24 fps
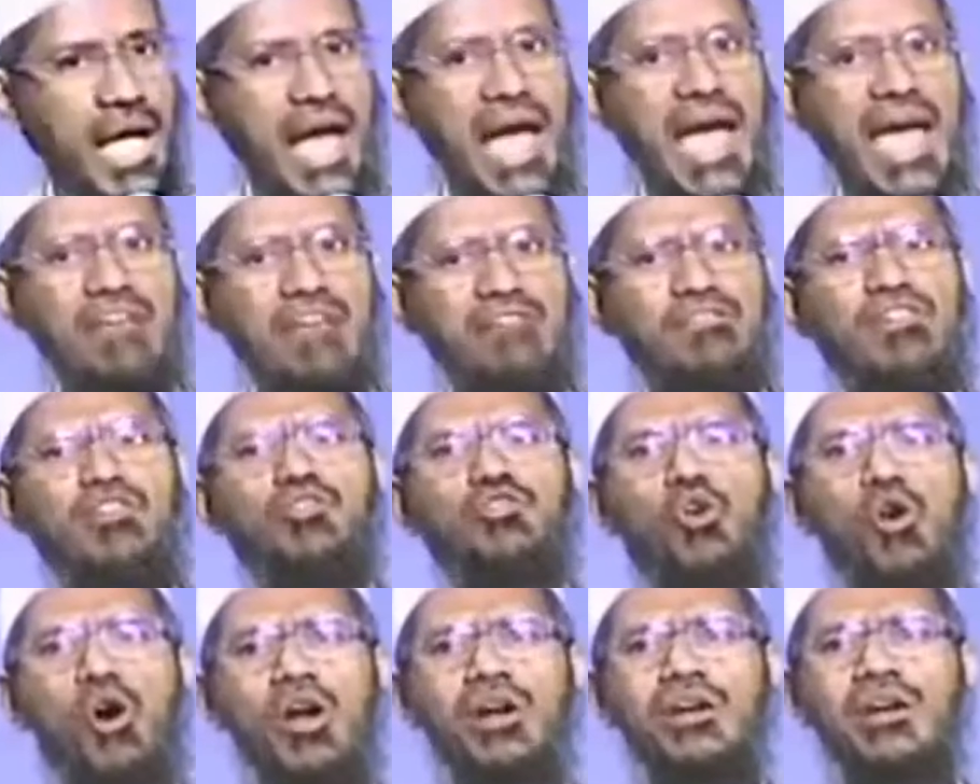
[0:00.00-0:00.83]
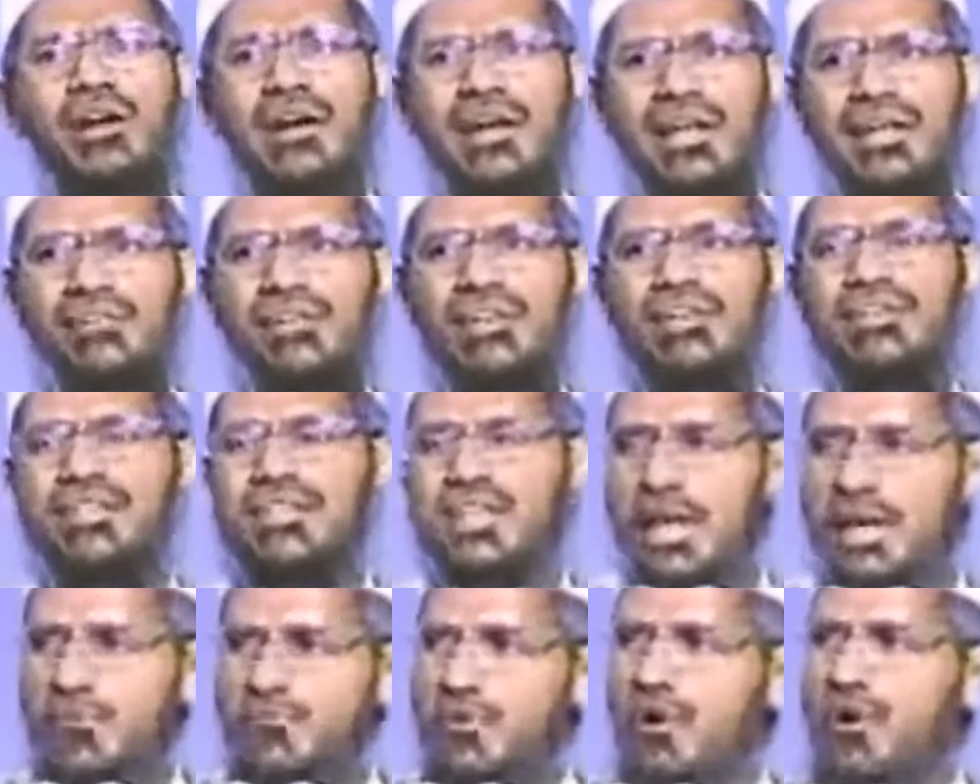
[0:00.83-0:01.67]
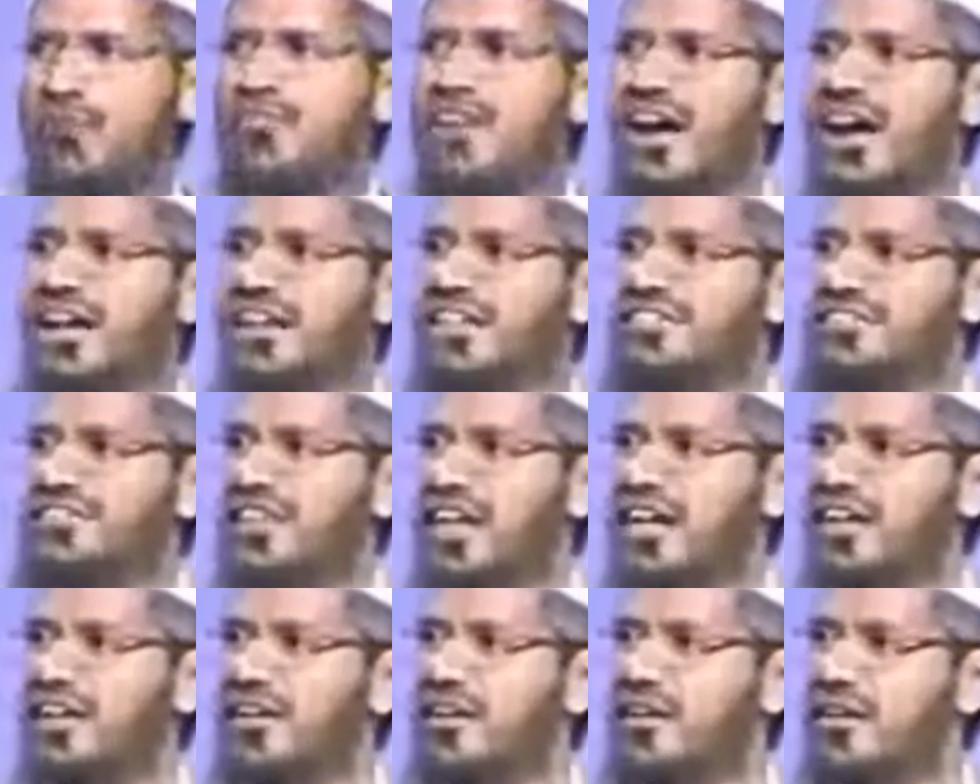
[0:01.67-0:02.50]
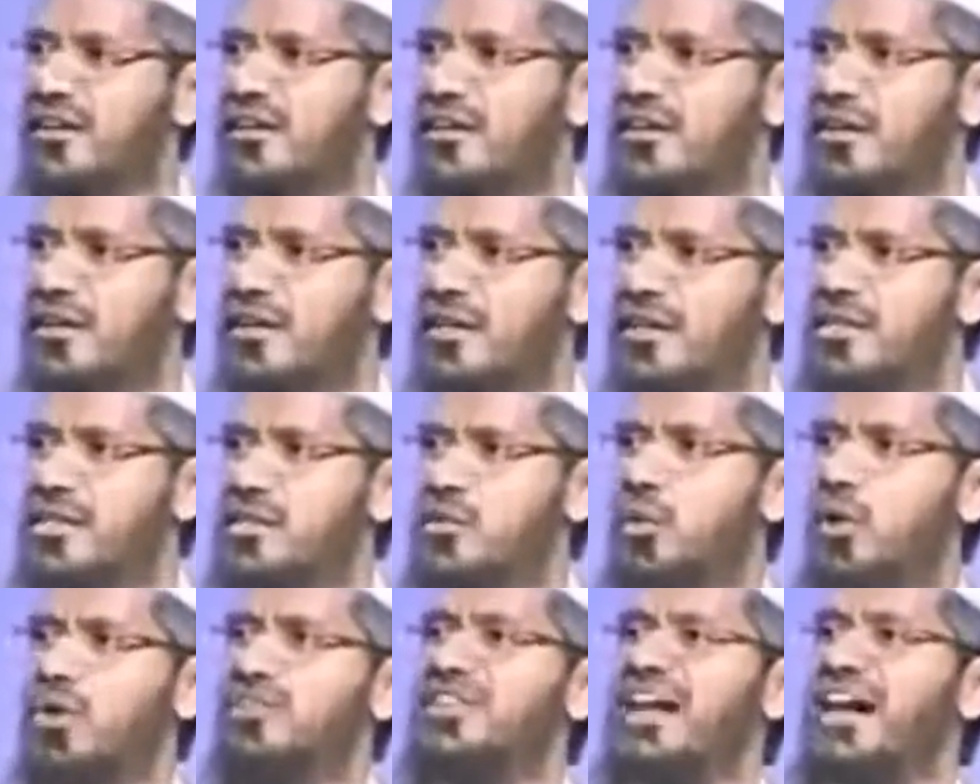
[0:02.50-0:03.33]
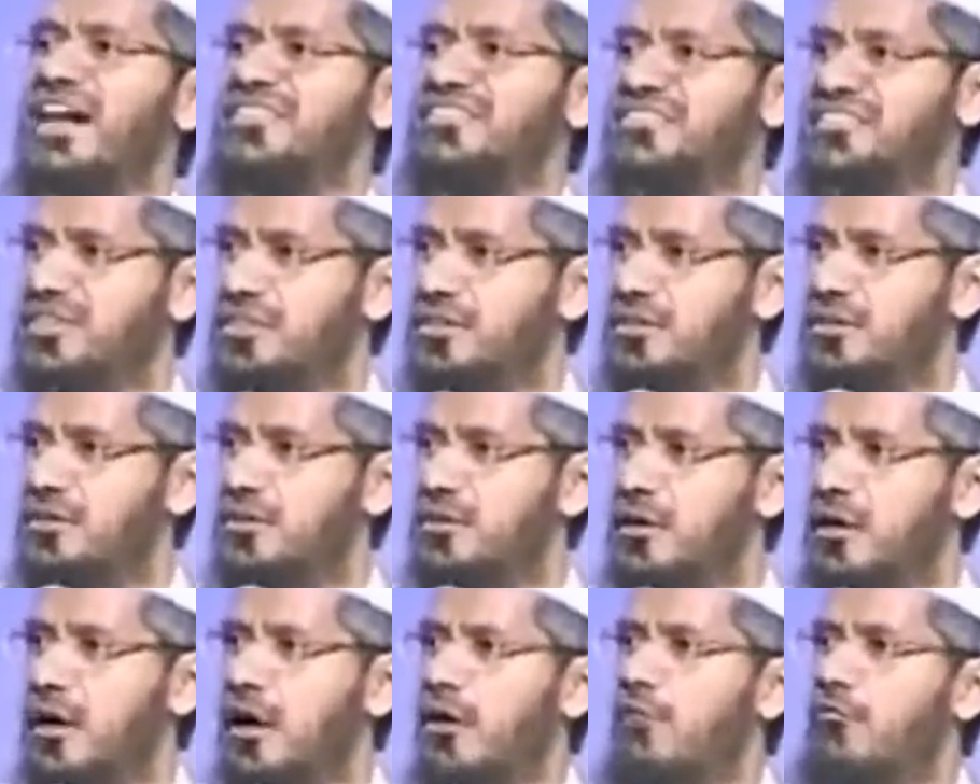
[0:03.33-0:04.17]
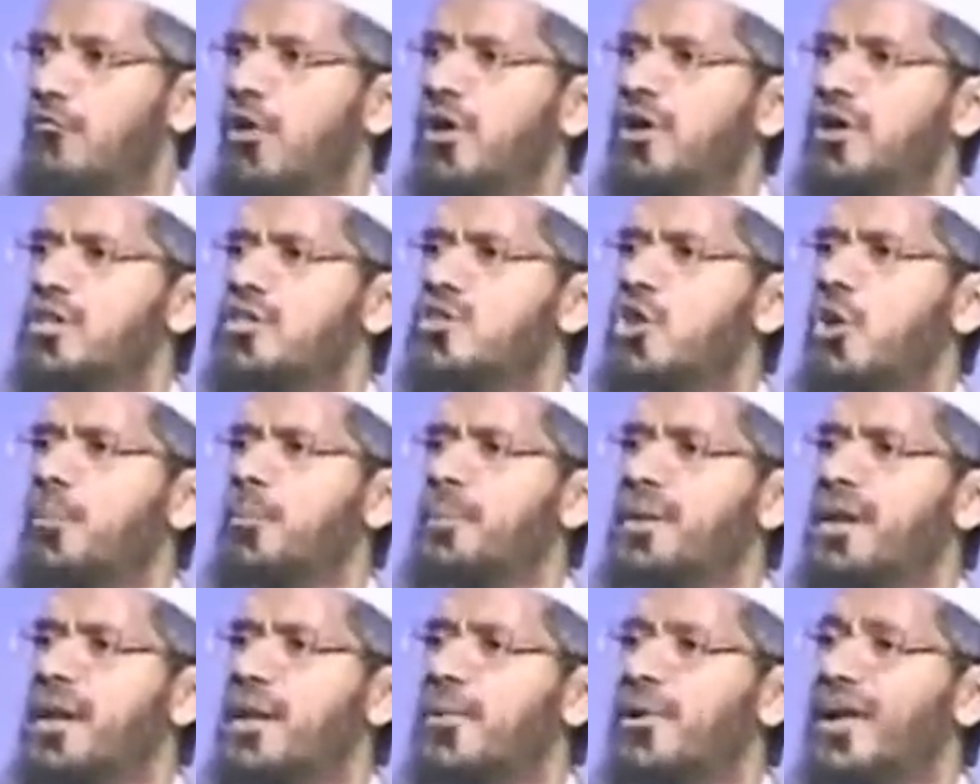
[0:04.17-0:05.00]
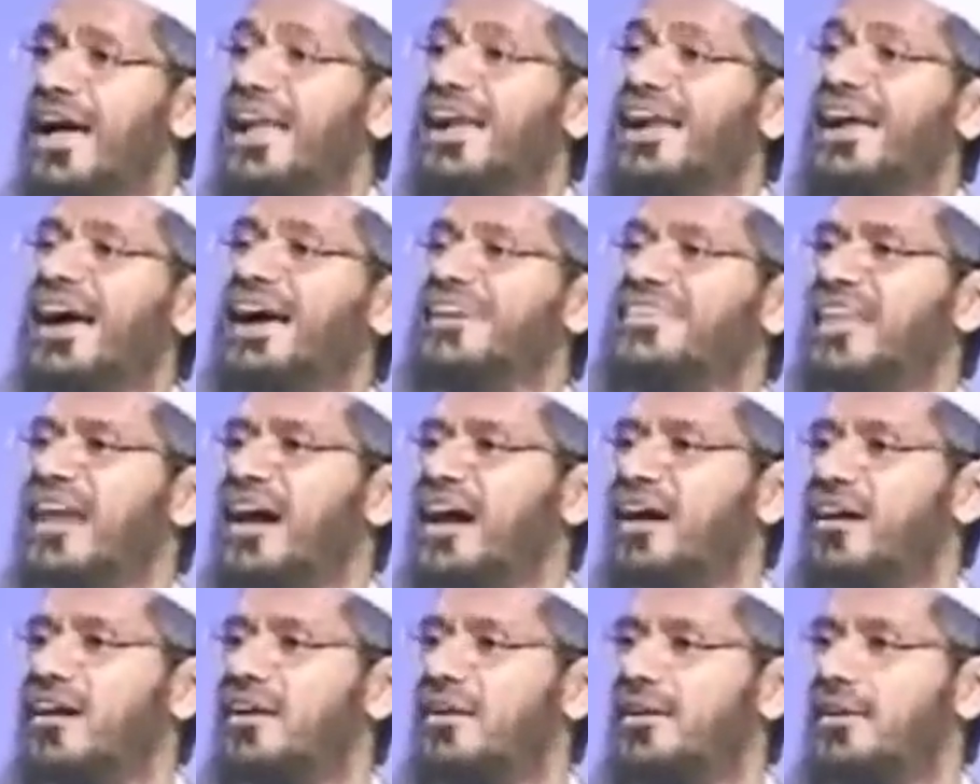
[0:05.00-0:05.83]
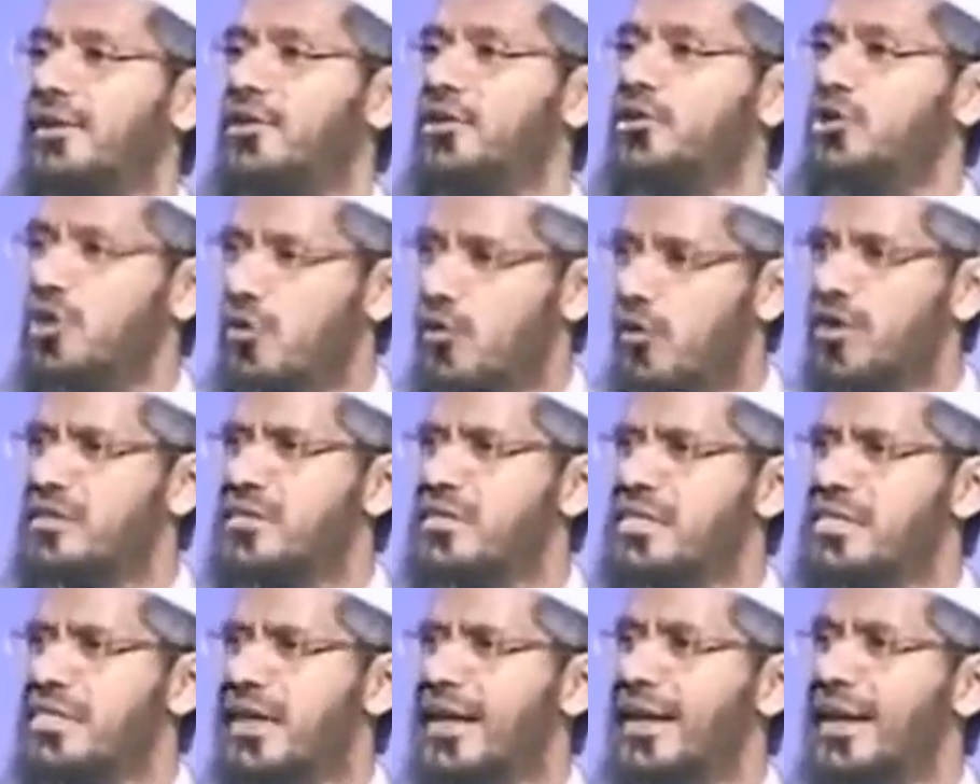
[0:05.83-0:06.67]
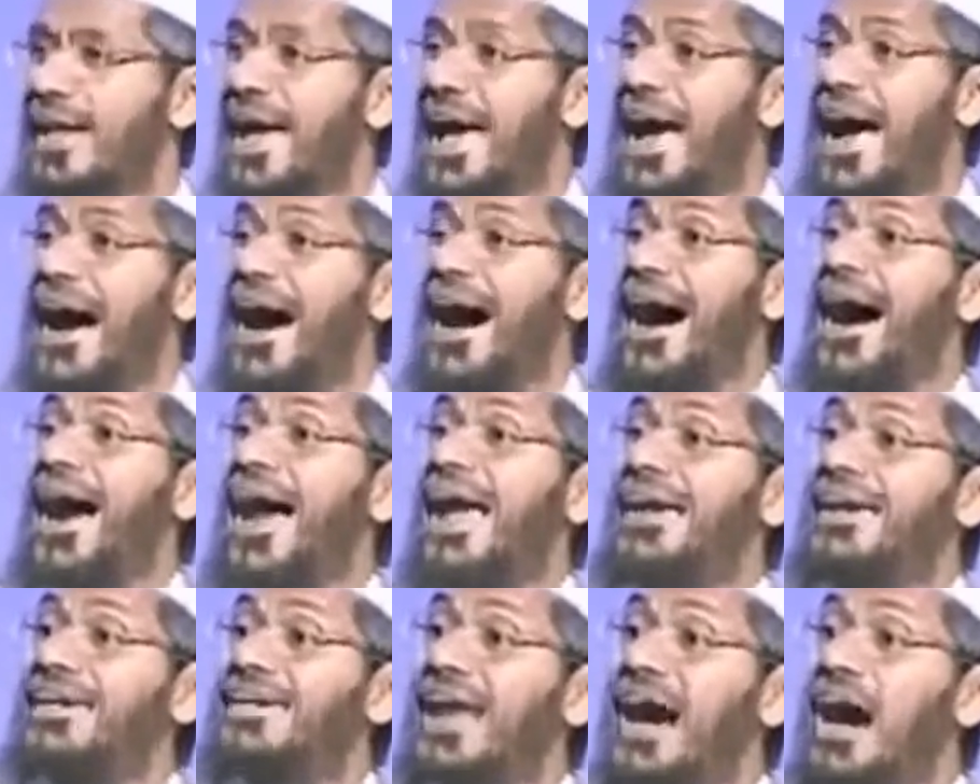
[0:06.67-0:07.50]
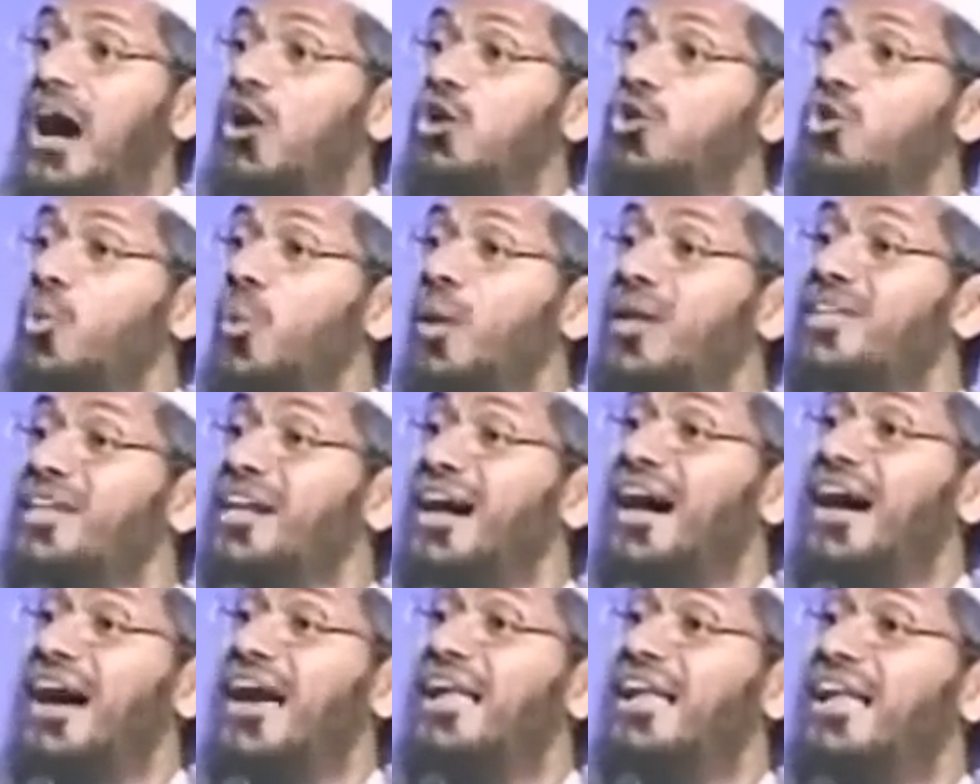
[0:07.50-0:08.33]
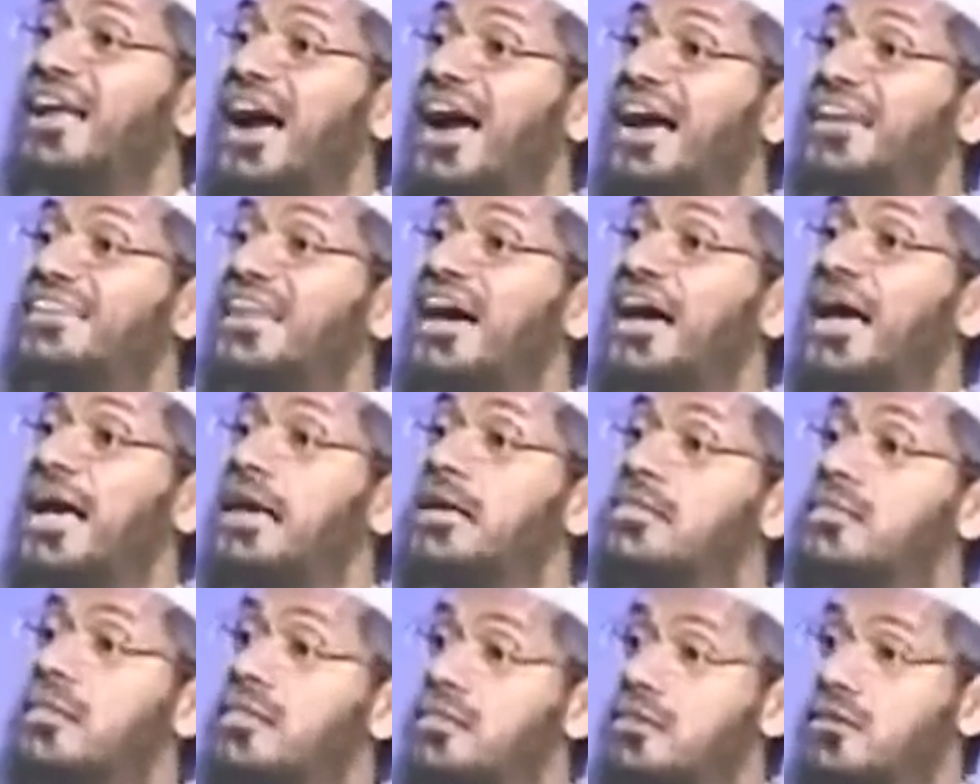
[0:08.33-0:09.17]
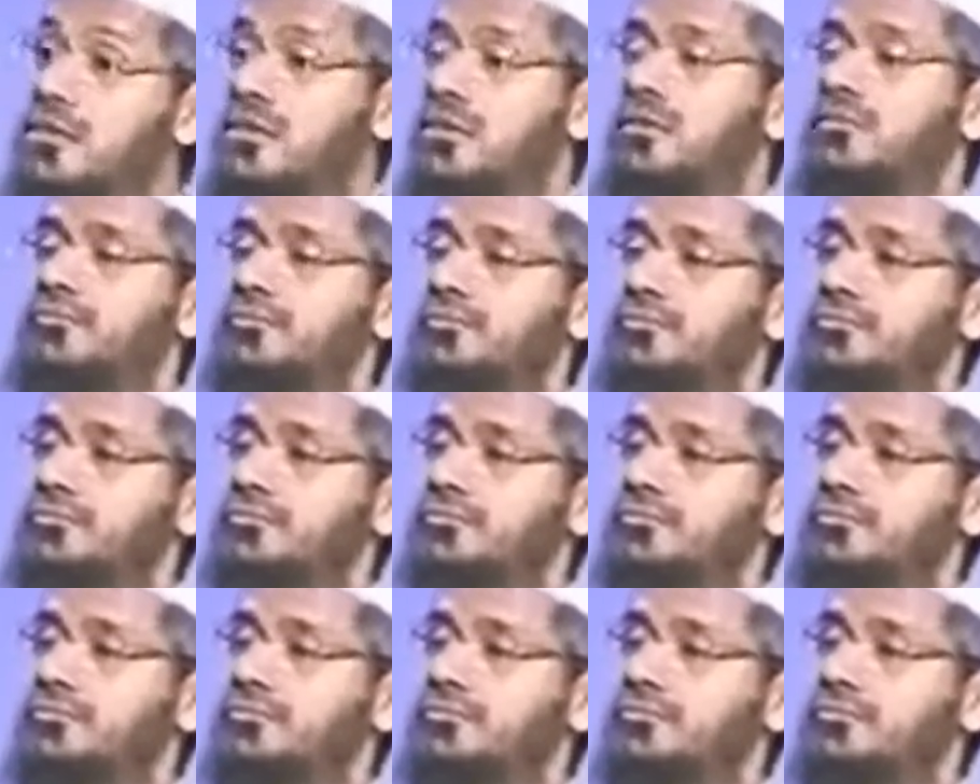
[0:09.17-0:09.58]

And when Yuan Redley, when she came from Afghanistan, she was asked, what is the opinion about Al-Qaeda? You know what she said? I doubt whether Al-Qaeda exists.